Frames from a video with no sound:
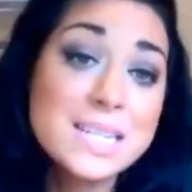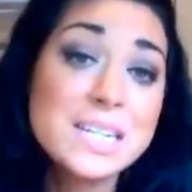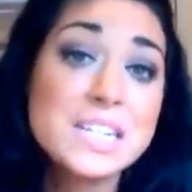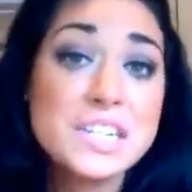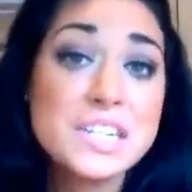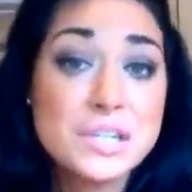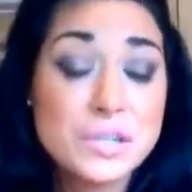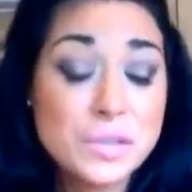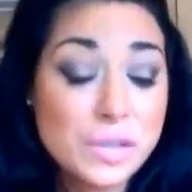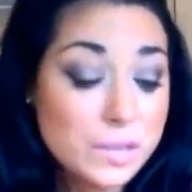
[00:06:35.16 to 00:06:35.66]
I
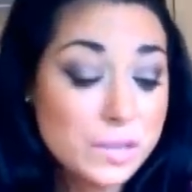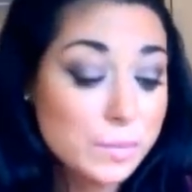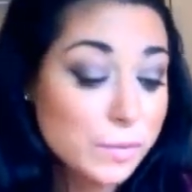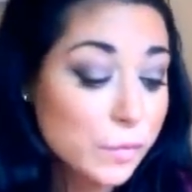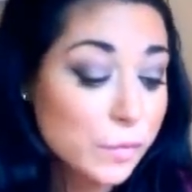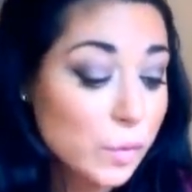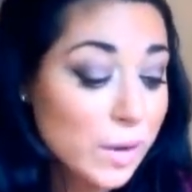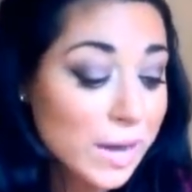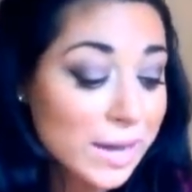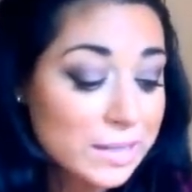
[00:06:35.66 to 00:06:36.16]
didn't do those
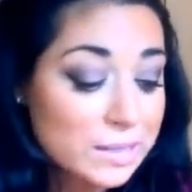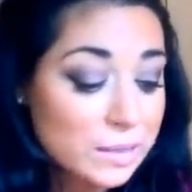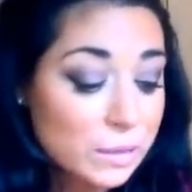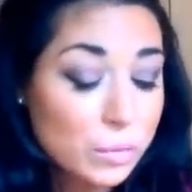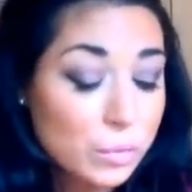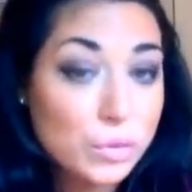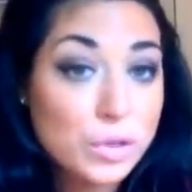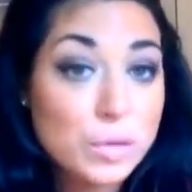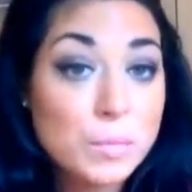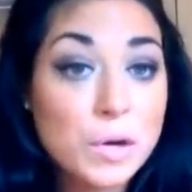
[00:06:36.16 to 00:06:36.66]
beforehand because I
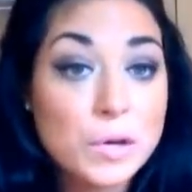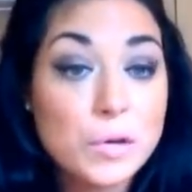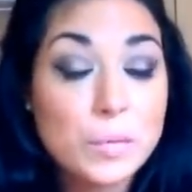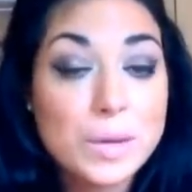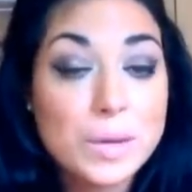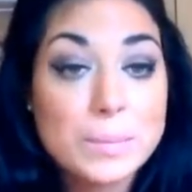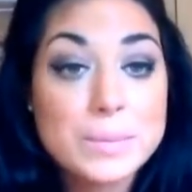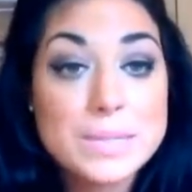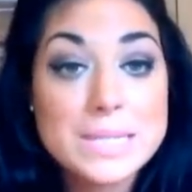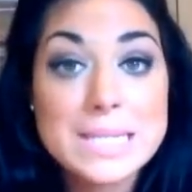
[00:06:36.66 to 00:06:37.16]
thought you might not
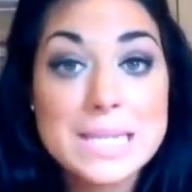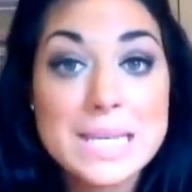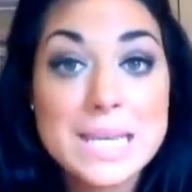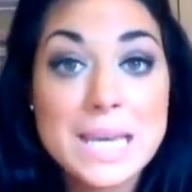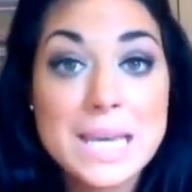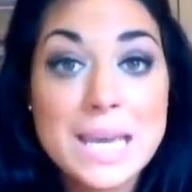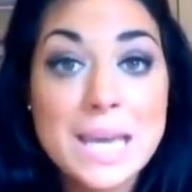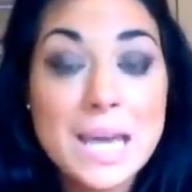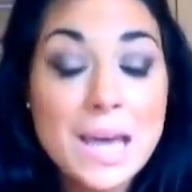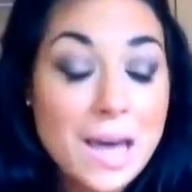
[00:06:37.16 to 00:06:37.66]
be able to
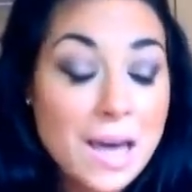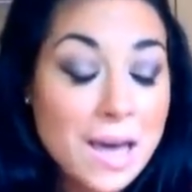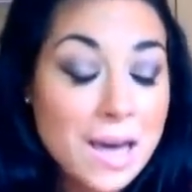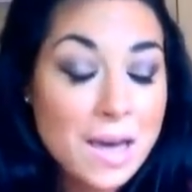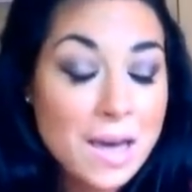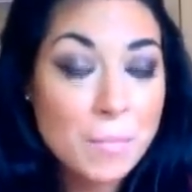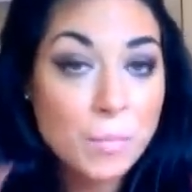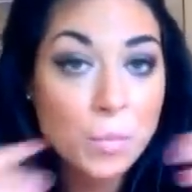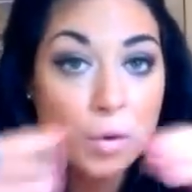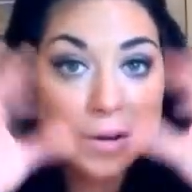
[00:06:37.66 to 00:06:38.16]
see
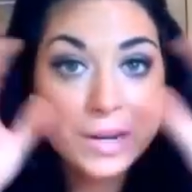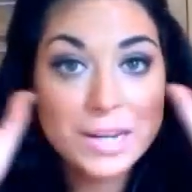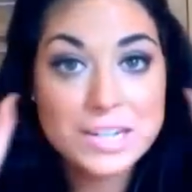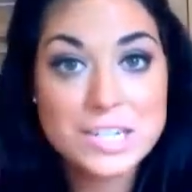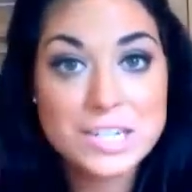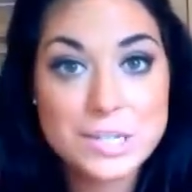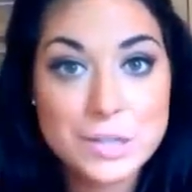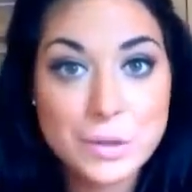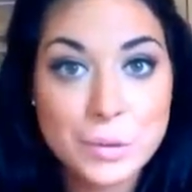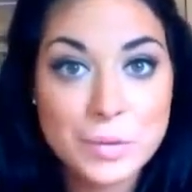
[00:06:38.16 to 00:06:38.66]
what I'd
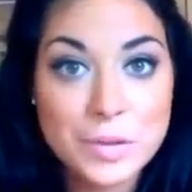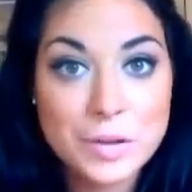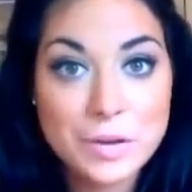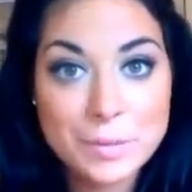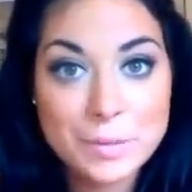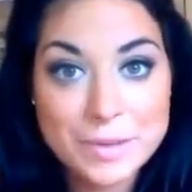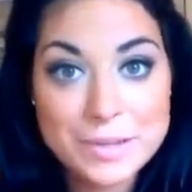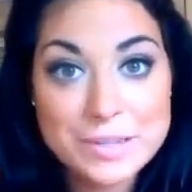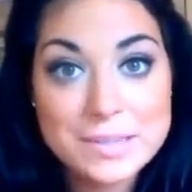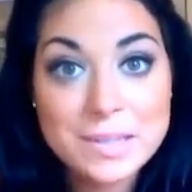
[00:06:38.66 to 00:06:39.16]
actually done on the
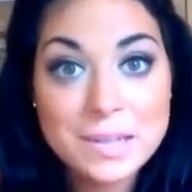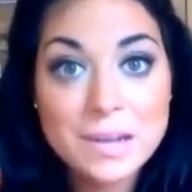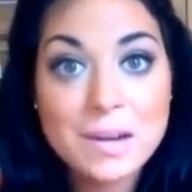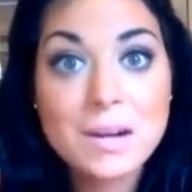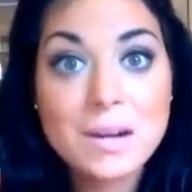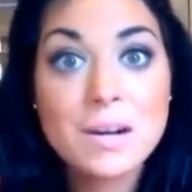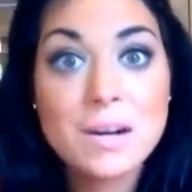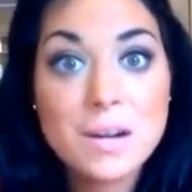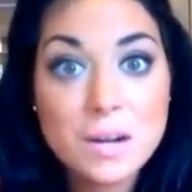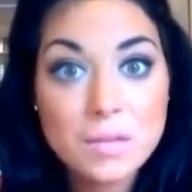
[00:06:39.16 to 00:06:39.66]
eye, because they
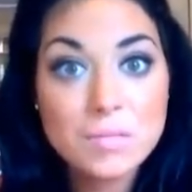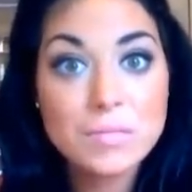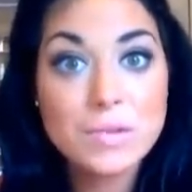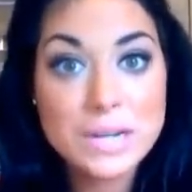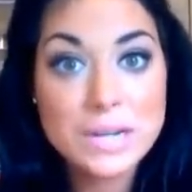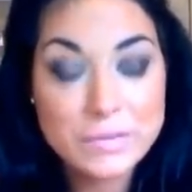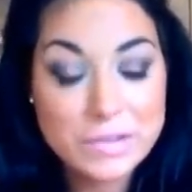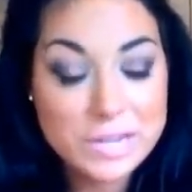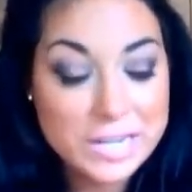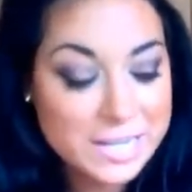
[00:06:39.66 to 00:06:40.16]
are
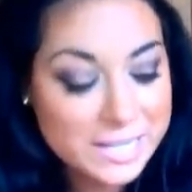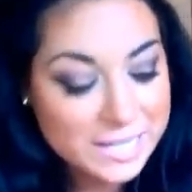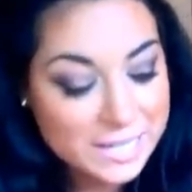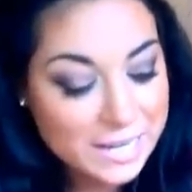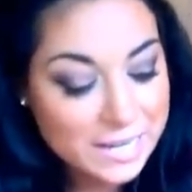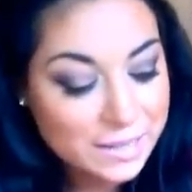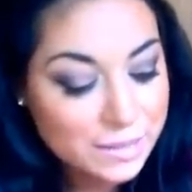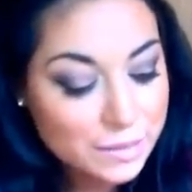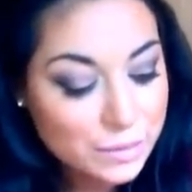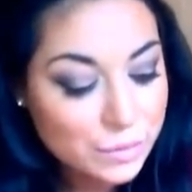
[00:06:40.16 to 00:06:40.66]
really, really
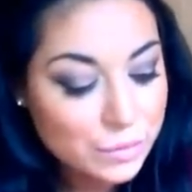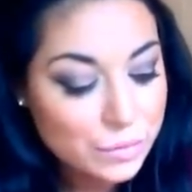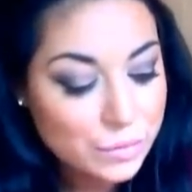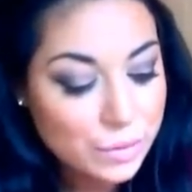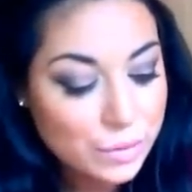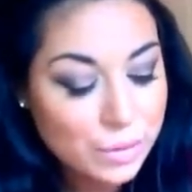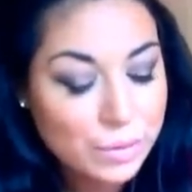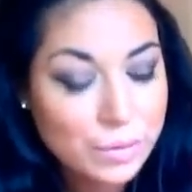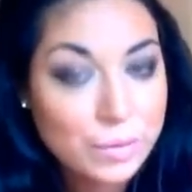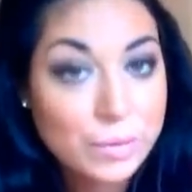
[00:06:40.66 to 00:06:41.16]
intense.
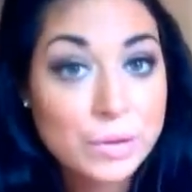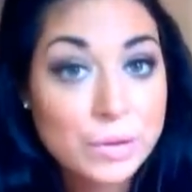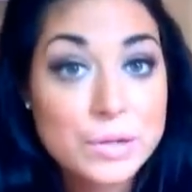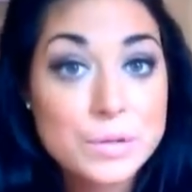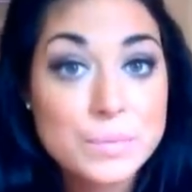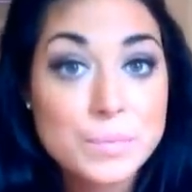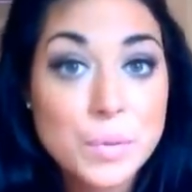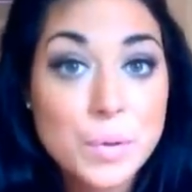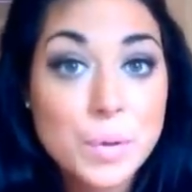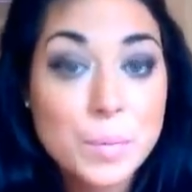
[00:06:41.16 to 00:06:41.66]
So I'm going
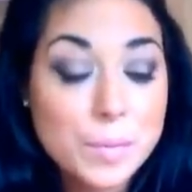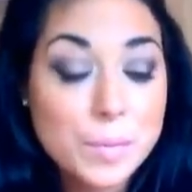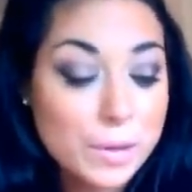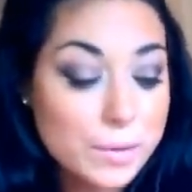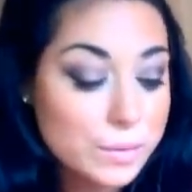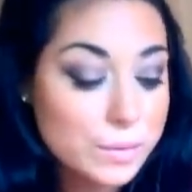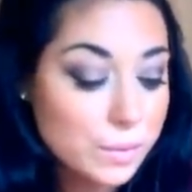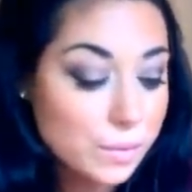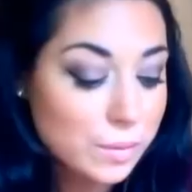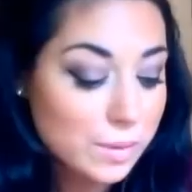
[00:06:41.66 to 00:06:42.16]
to pop
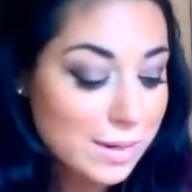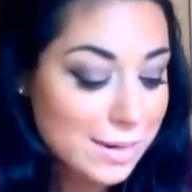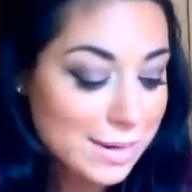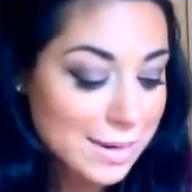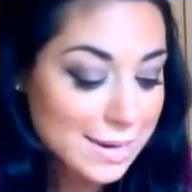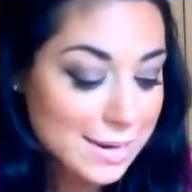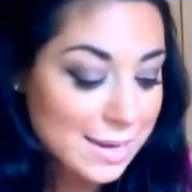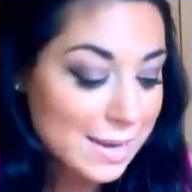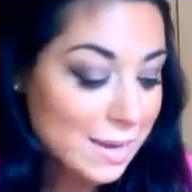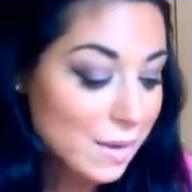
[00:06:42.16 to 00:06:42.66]
those on
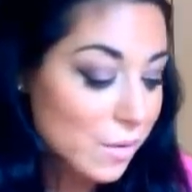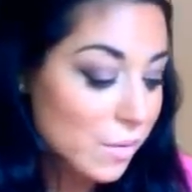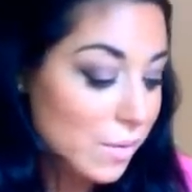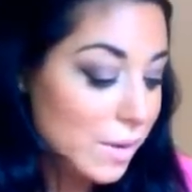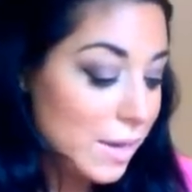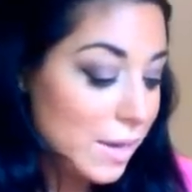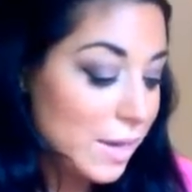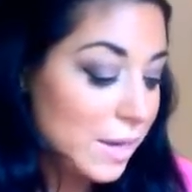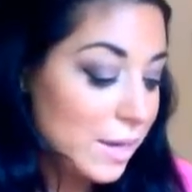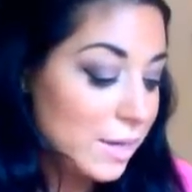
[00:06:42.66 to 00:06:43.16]
now,
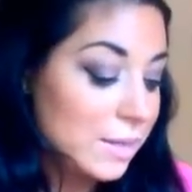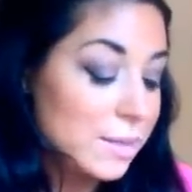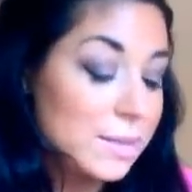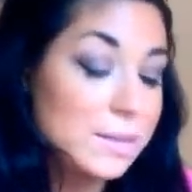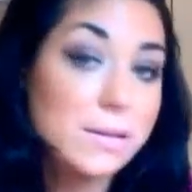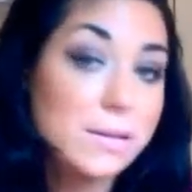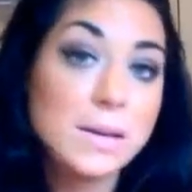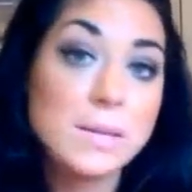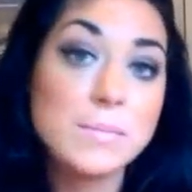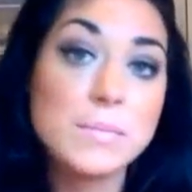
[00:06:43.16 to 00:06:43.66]
and
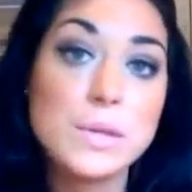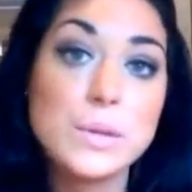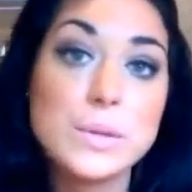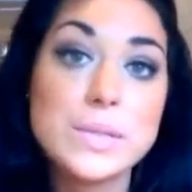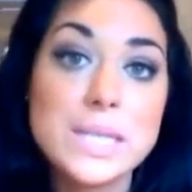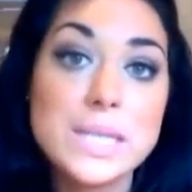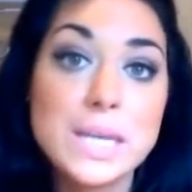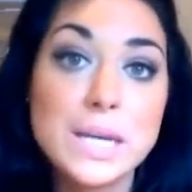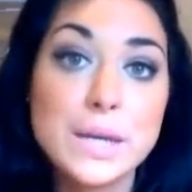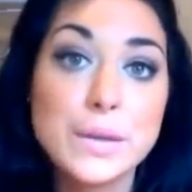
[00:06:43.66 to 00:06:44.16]
I'm
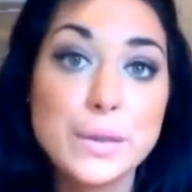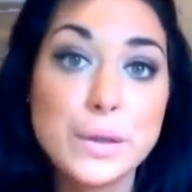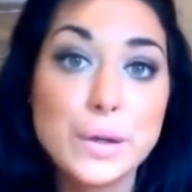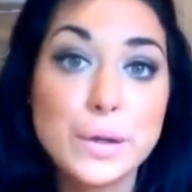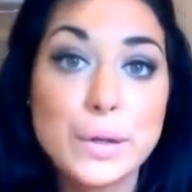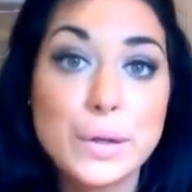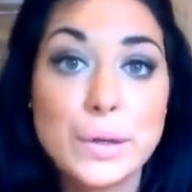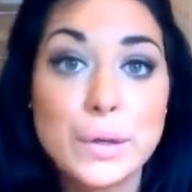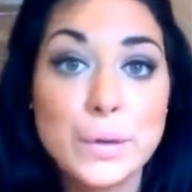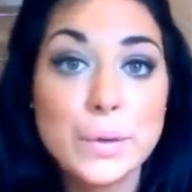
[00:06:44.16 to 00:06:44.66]
using the
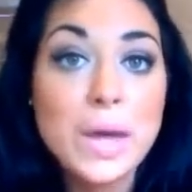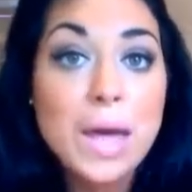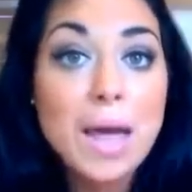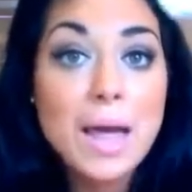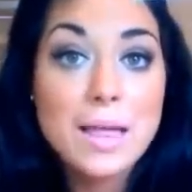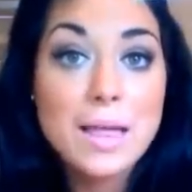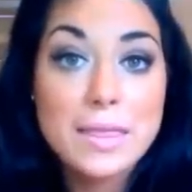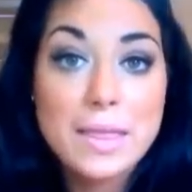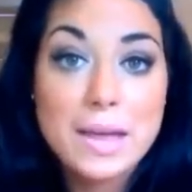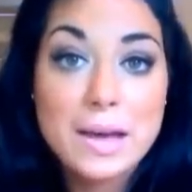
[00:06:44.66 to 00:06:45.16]
glue
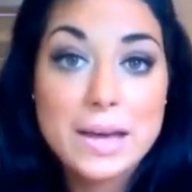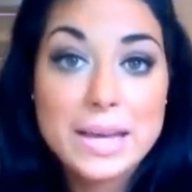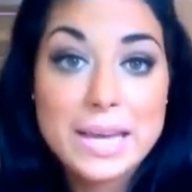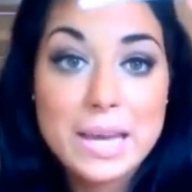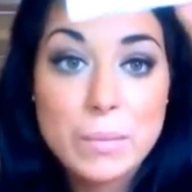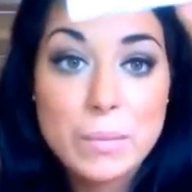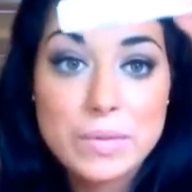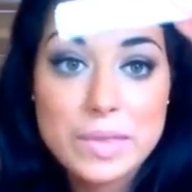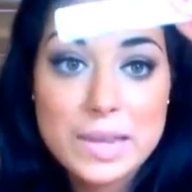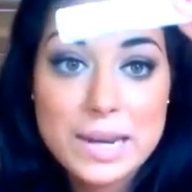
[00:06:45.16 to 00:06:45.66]
that I
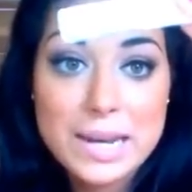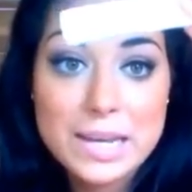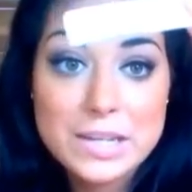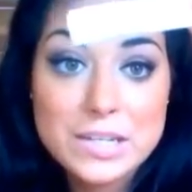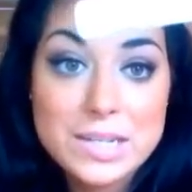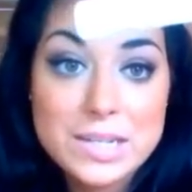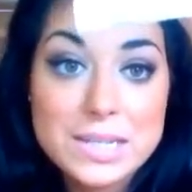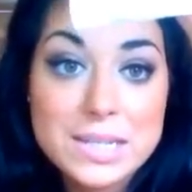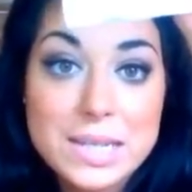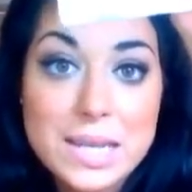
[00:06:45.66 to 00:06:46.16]
get with the
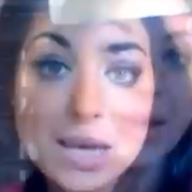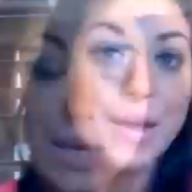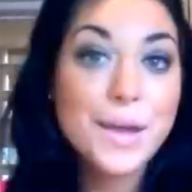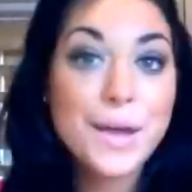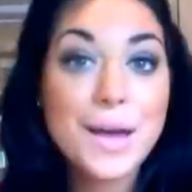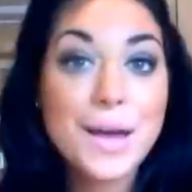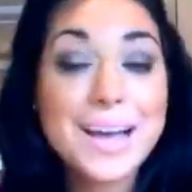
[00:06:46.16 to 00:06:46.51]
lashes there.